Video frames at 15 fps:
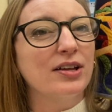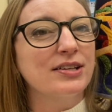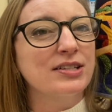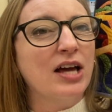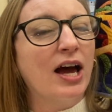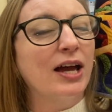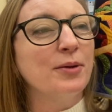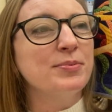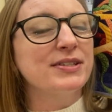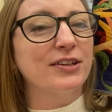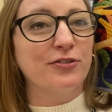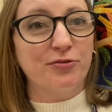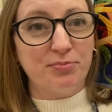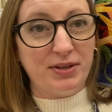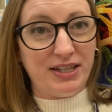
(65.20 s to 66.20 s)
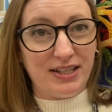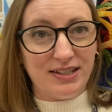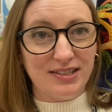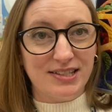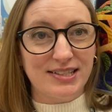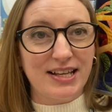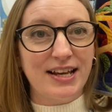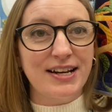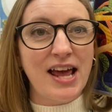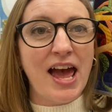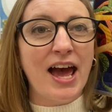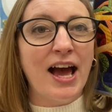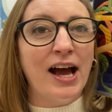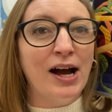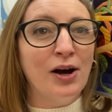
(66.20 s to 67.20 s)
types of peace and
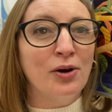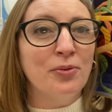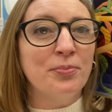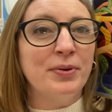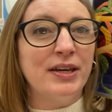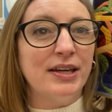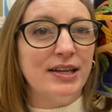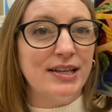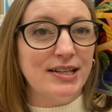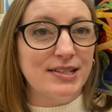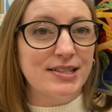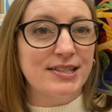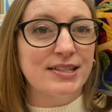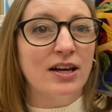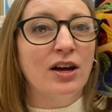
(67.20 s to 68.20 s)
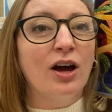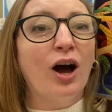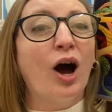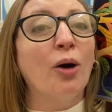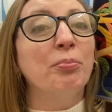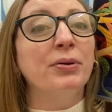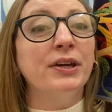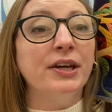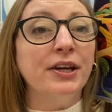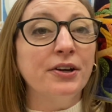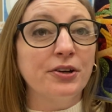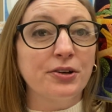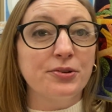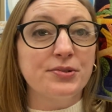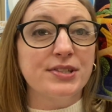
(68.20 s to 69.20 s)
how peace
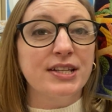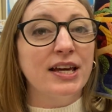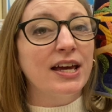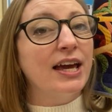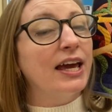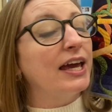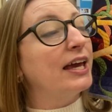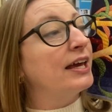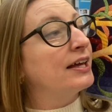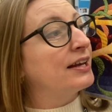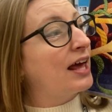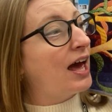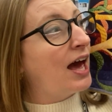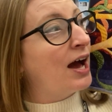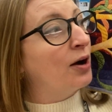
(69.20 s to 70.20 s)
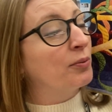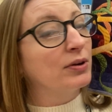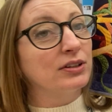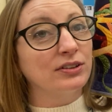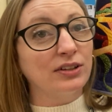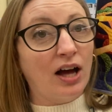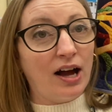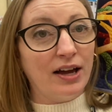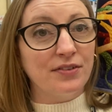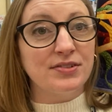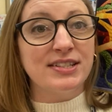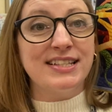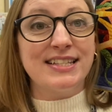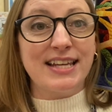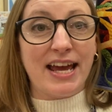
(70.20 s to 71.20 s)
appears in our
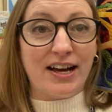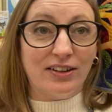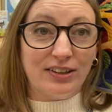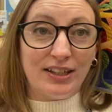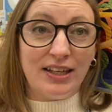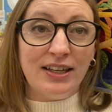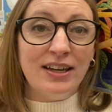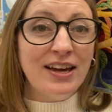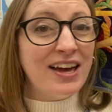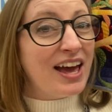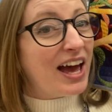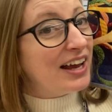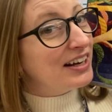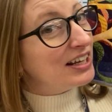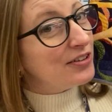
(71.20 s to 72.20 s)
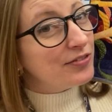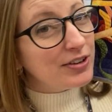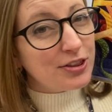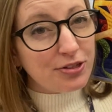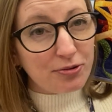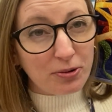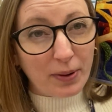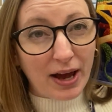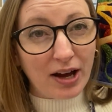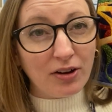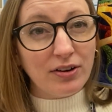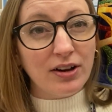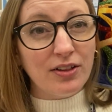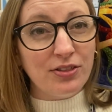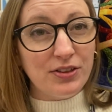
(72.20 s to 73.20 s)
lives daily and even
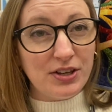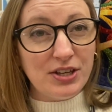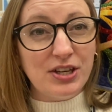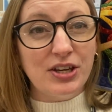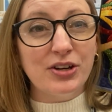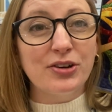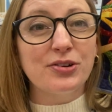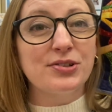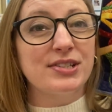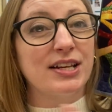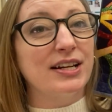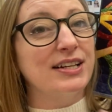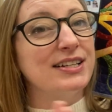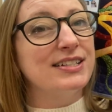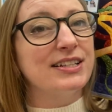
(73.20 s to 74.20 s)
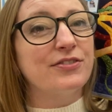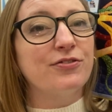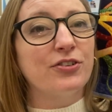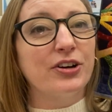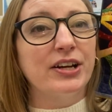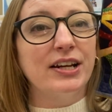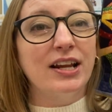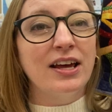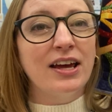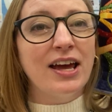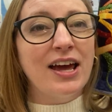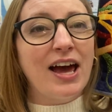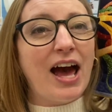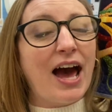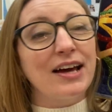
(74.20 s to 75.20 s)
throughout the years and in different
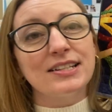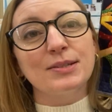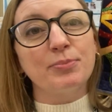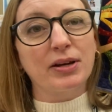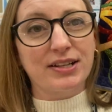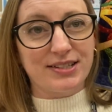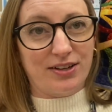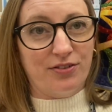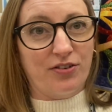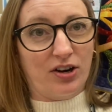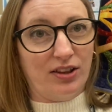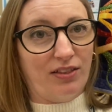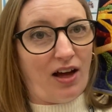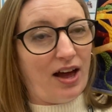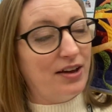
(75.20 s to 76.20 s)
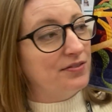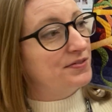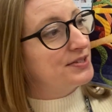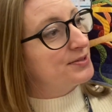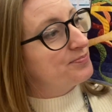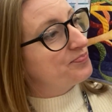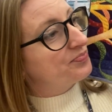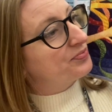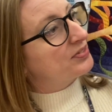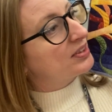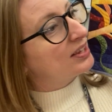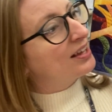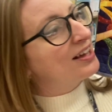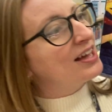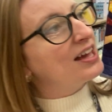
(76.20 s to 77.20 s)
aspects of our lives.
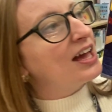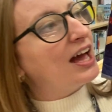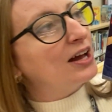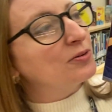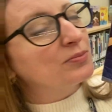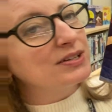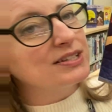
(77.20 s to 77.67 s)
And